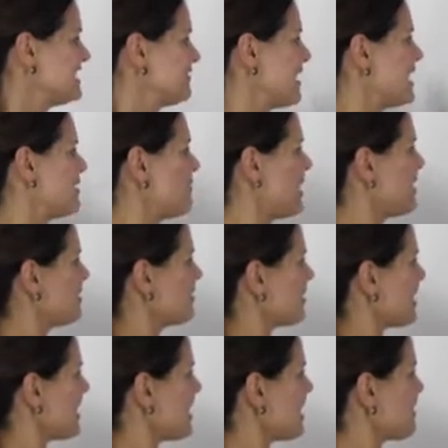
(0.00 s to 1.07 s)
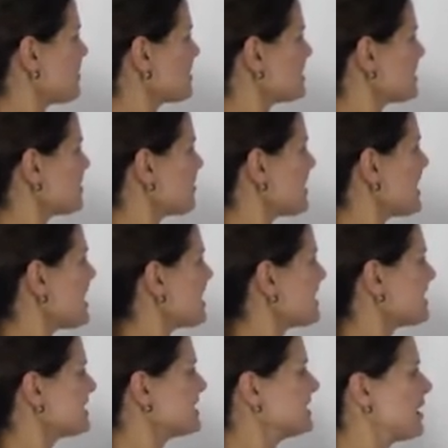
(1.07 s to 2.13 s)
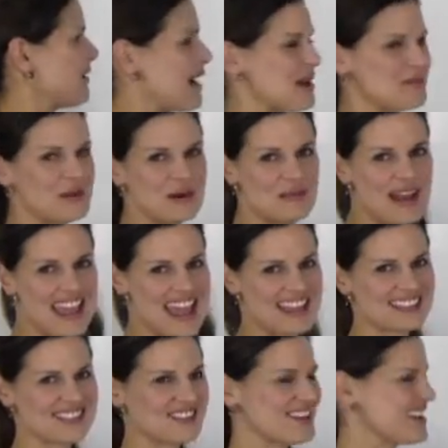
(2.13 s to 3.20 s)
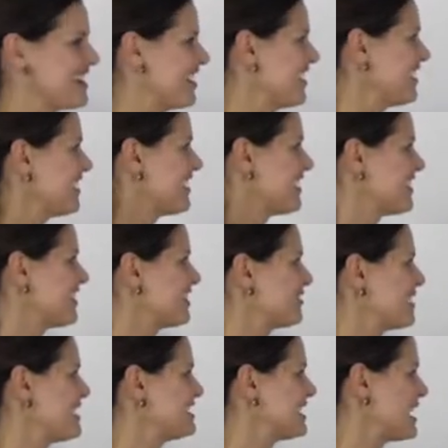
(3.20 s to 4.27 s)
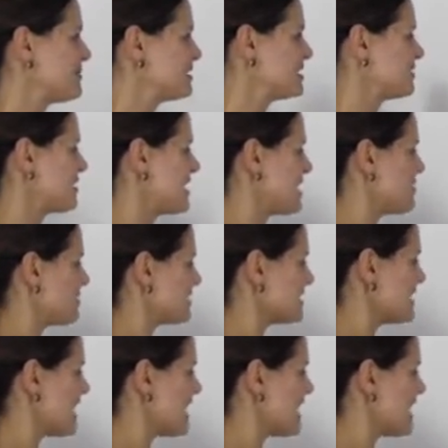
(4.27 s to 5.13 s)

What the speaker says: divided by 3 equals 3, so I put my answer here. 3 times 3 equals